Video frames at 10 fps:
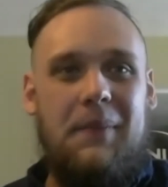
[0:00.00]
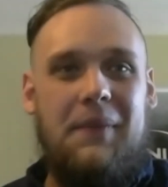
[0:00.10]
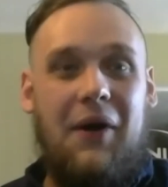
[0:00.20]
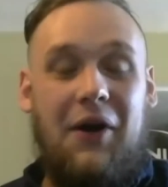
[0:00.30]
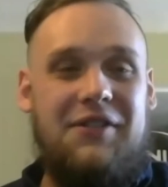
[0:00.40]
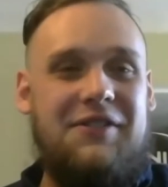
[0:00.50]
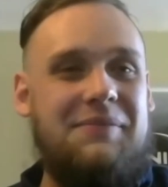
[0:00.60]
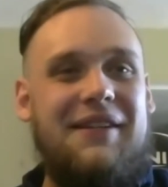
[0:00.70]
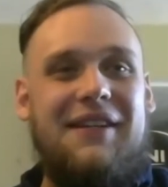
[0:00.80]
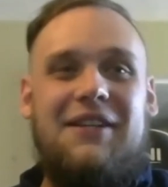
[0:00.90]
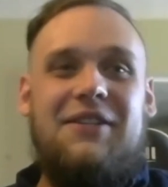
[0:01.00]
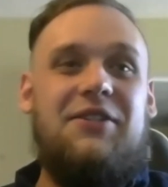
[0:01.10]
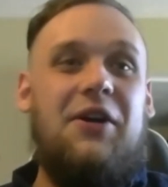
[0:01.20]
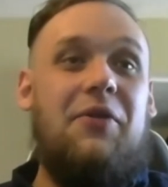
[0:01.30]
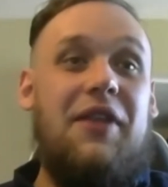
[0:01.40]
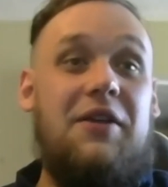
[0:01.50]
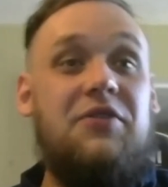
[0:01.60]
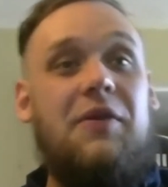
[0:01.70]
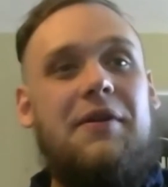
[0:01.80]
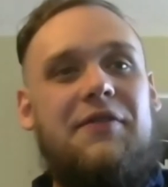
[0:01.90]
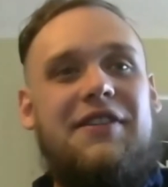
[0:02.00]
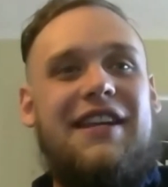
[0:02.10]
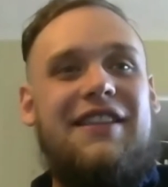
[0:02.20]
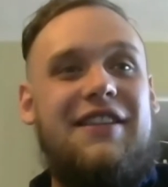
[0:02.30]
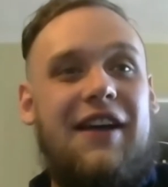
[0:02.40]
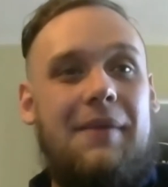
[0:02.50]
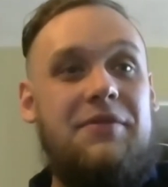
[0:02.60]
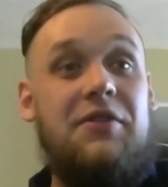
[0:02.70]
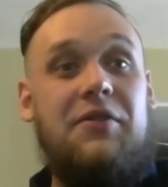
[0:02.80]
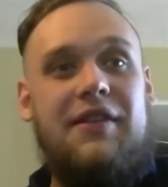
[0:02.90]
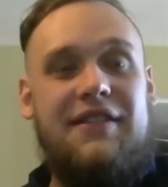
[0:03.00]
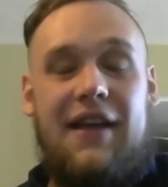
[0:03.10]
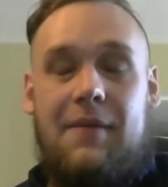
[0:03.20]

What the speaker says: Awesome. So thank you so much for taking the time to do this.